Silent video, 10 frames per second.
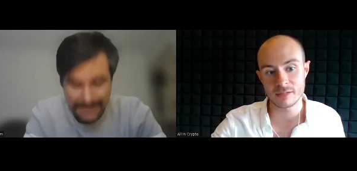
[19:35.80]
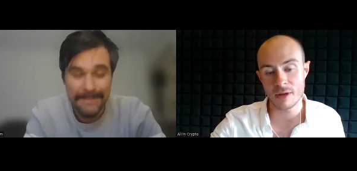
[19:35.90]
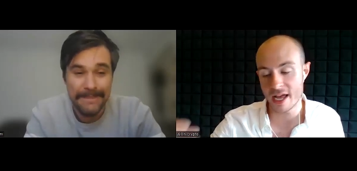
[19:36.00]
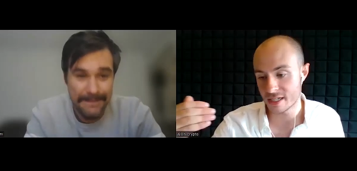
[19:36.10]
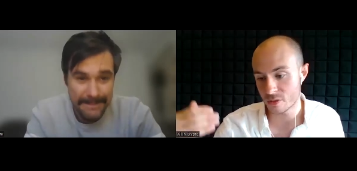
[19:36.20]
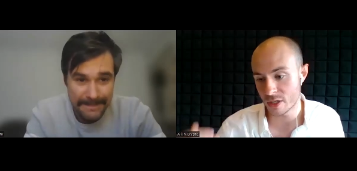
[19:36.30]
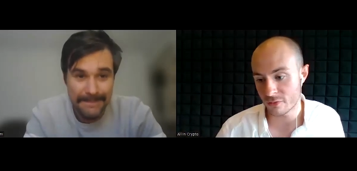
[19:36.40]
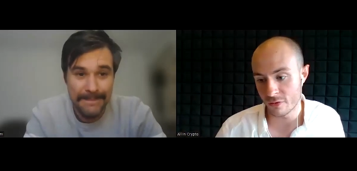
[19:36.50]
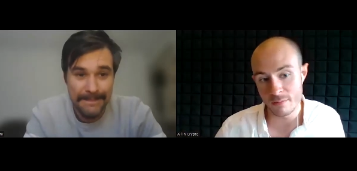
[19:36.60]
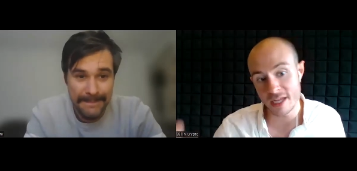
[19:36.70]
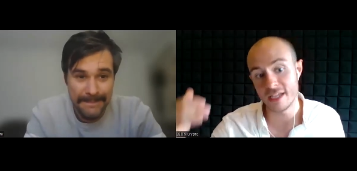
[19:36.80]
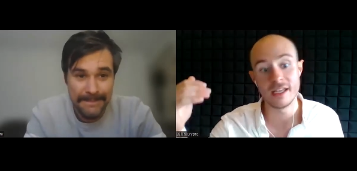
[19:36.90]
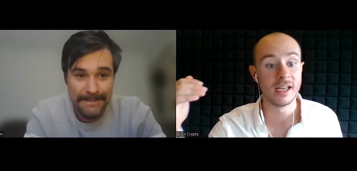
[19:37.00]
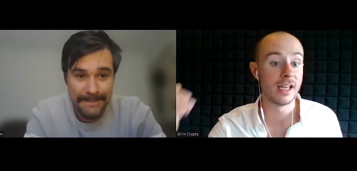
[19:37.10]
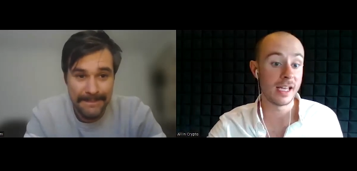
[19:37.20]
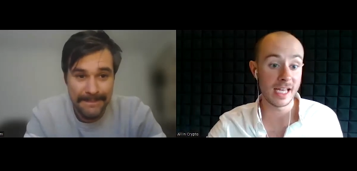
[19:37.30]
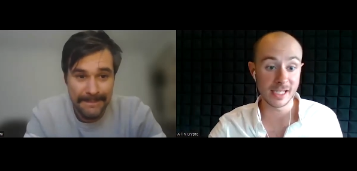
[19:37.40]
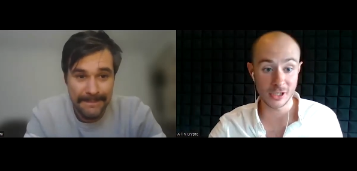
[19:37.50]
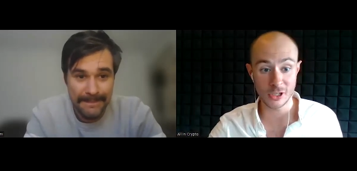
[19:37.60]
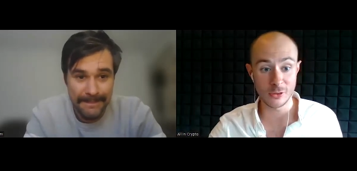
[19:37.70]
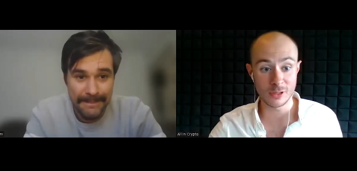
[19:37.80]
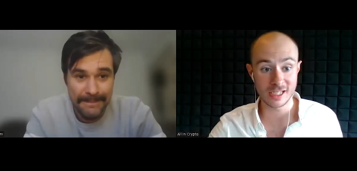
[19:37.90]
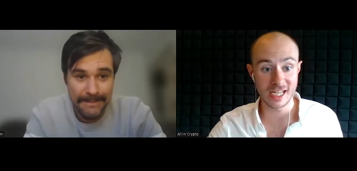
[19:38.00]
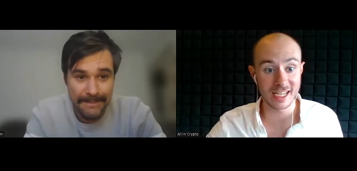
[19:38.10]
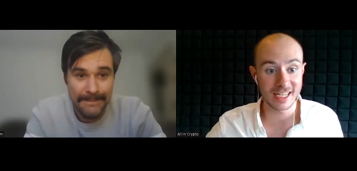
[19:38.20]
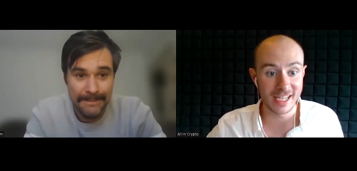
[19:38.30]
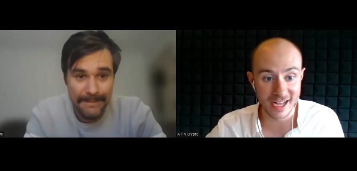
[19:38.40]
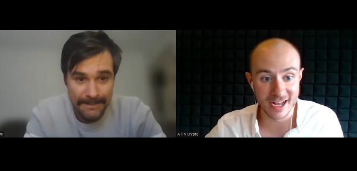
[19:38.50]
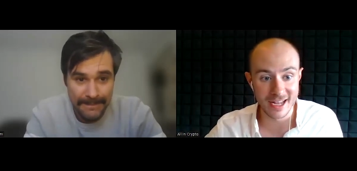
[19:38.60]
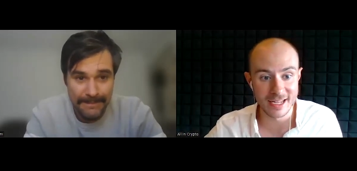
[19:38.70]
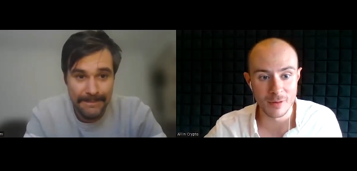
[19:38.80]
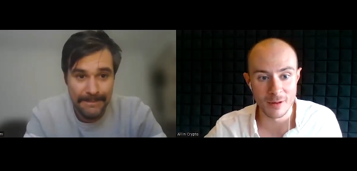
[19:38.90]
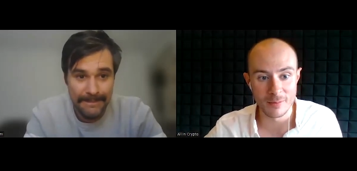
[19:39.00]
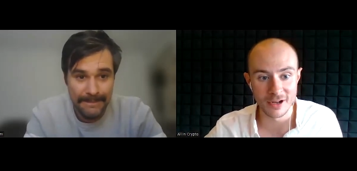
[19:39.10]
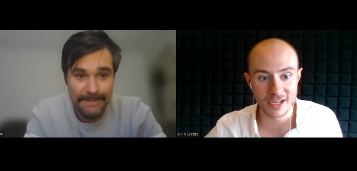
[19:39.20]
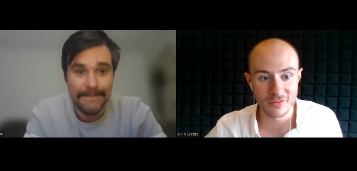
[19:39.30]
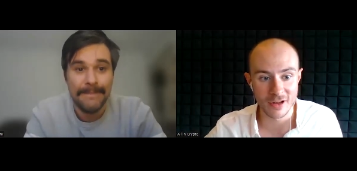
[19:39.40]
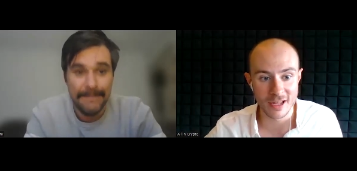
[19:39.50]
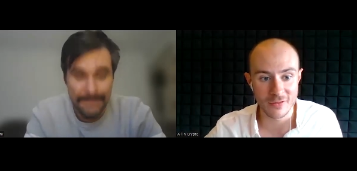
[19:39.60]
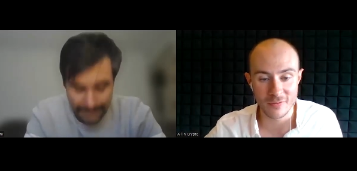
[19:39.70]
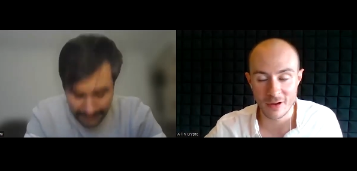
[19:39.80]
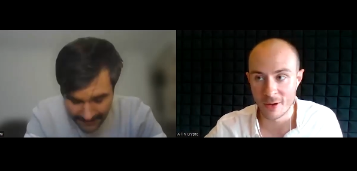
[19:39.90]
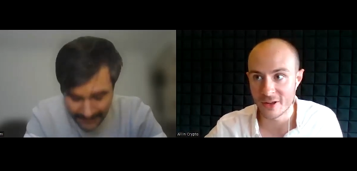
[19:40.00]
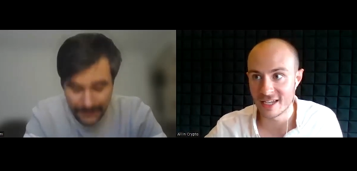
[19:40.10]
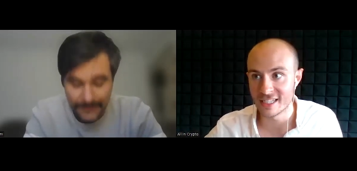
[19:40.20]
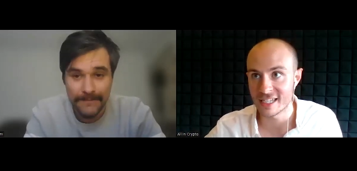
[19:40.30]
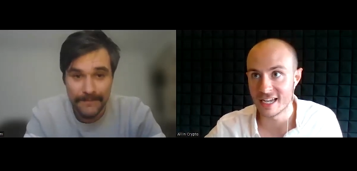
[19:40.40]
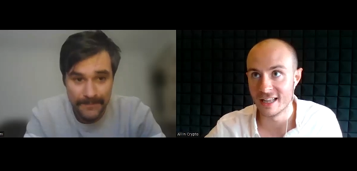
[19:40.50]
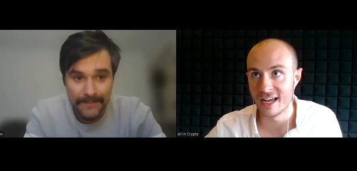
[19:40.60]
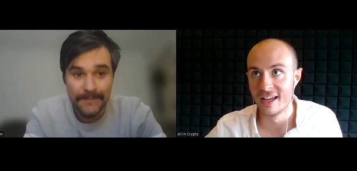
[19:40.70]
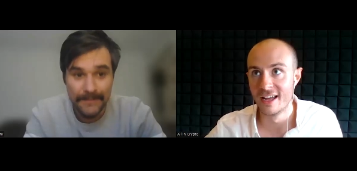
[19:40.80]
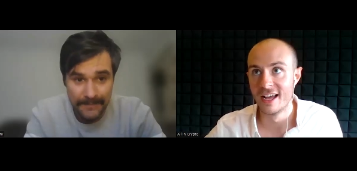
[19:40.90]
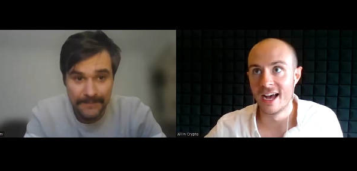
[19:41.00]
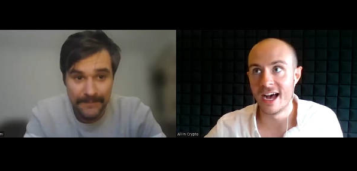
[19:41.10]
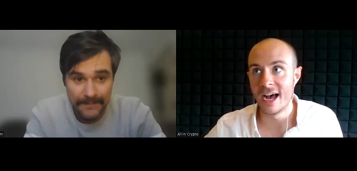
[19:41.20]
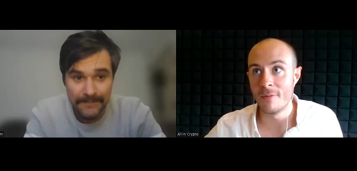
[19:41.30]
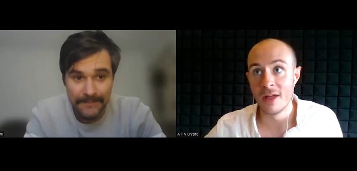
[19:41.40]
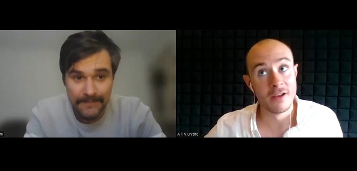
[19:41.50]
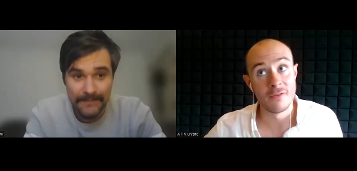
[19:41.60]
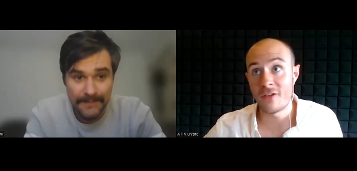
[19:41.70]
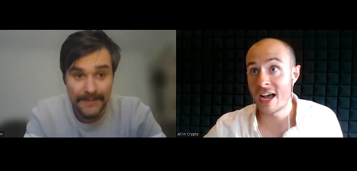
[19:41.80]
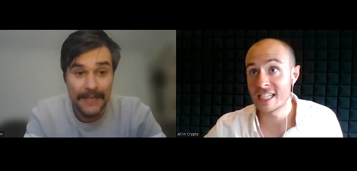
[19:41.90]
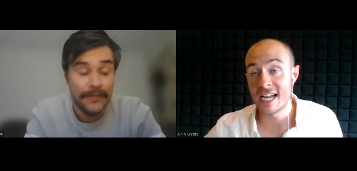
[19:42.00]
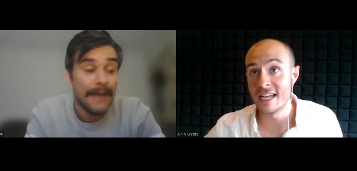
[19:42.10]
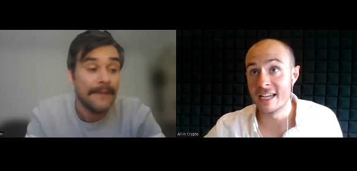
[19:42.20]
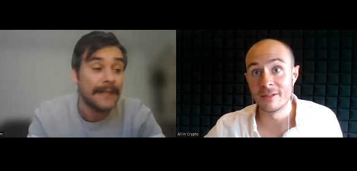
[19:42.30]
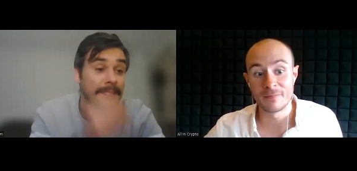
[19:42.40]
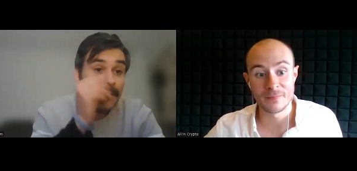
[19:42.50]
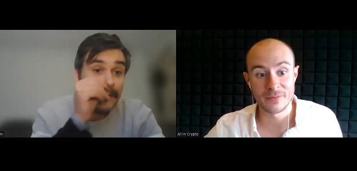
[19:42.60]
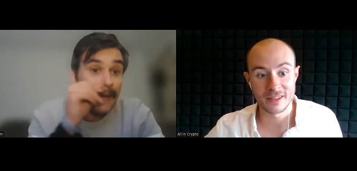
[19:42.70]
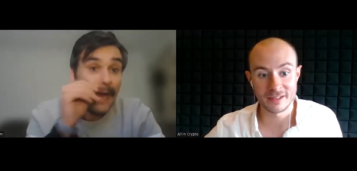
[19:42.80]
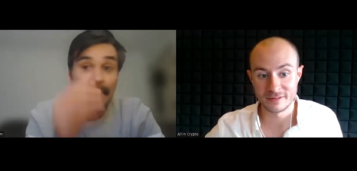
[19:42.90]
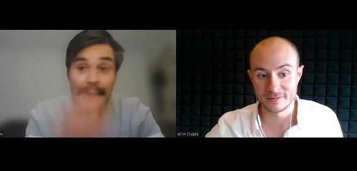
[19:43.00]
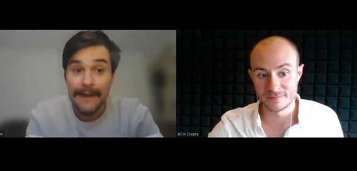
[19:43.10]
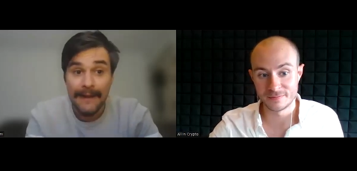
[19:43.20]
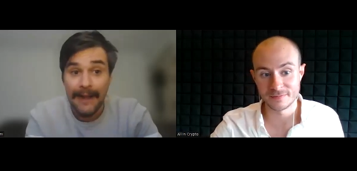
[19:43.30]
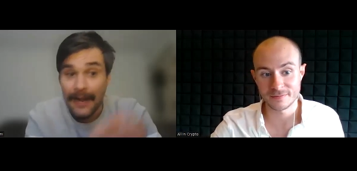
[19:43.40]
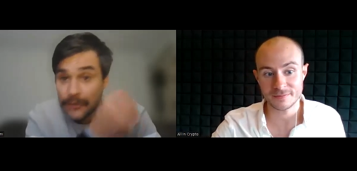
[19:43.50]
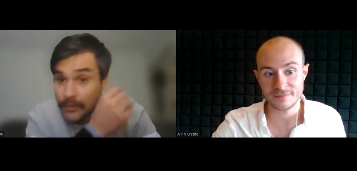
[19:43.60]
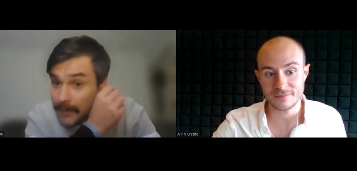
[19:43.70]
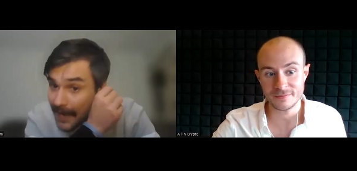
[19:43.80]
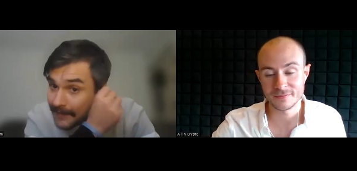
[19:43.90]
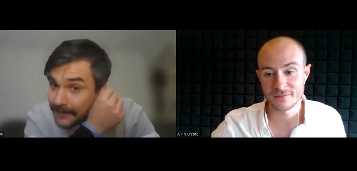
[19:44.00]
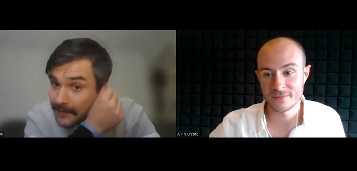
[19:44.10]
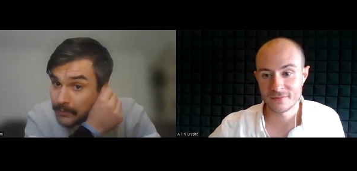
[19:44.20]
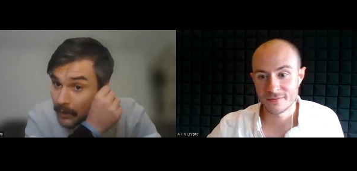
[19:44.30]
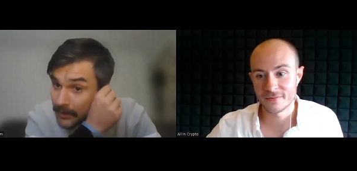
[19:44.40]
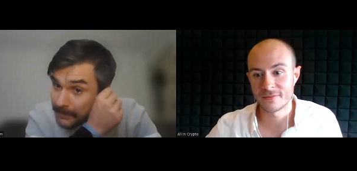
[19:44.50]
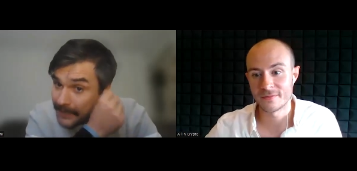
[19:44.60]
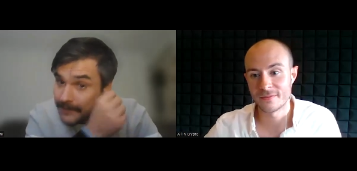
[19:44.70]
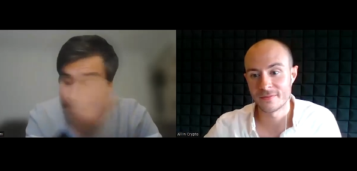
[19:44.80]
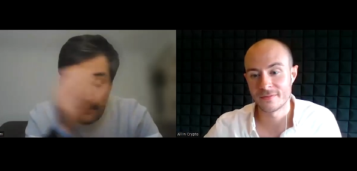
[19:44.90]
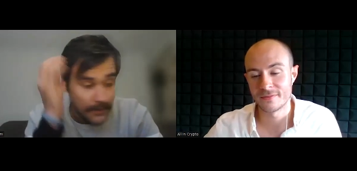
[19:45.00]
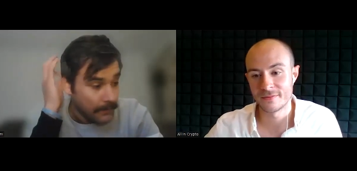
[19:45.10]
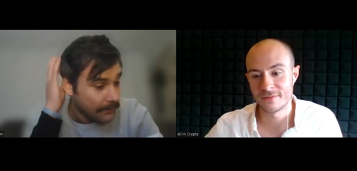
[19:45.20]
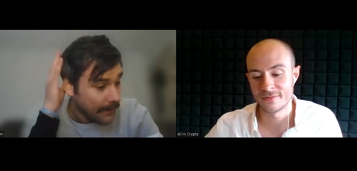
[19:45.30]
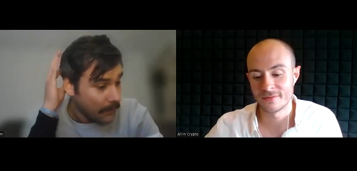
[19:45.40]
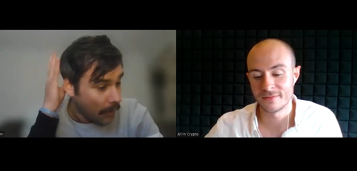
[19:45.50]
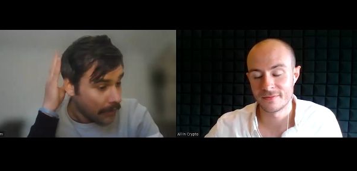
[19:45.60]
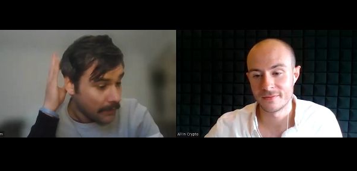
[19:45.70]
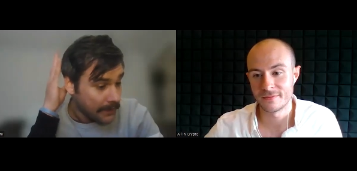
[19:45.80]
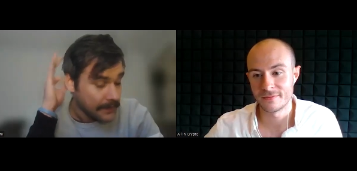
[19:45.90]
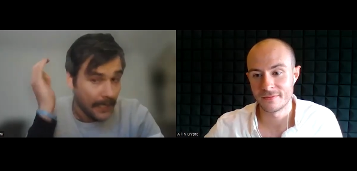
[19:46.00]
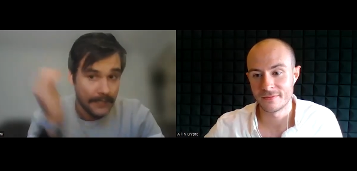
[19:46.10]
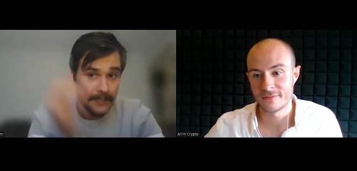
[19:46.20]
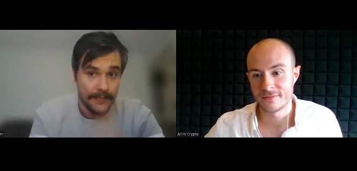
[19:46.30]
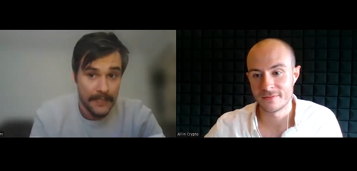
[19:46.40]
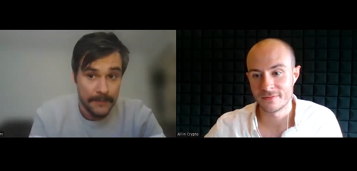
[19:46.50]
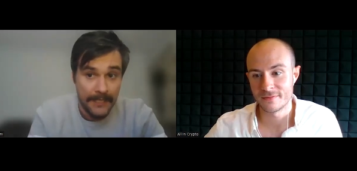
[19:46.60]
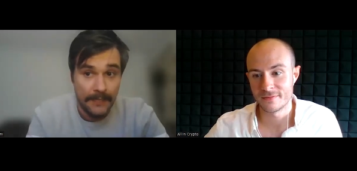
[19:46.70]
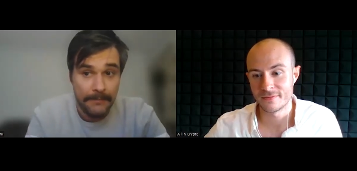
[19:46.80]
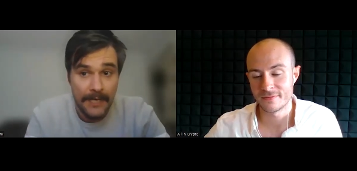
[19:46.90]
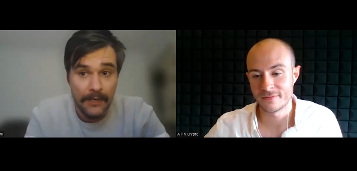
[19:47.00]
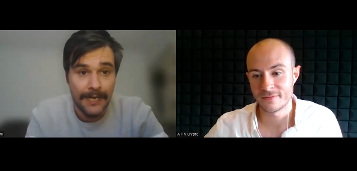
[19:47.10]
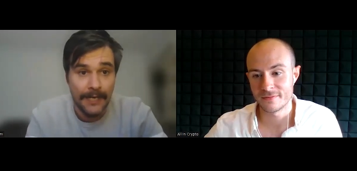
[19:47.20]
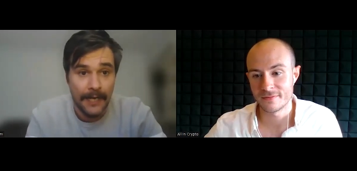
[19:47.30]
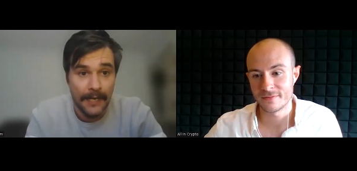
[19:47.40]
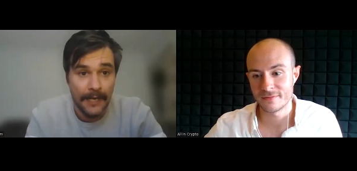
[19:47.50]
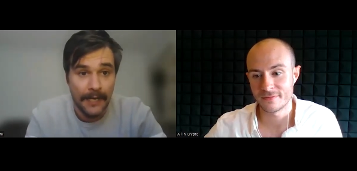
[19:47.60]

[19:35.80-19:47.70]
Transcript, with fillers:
Speaker 1: space, which for me is a huge tick uh, in my book, if, I, if, if I'm you. okay to say that. Um,
Speaker 2: fascinating. I do want to add that's one of the big things that we really wanted when designing this deck, particularly being on Cardano,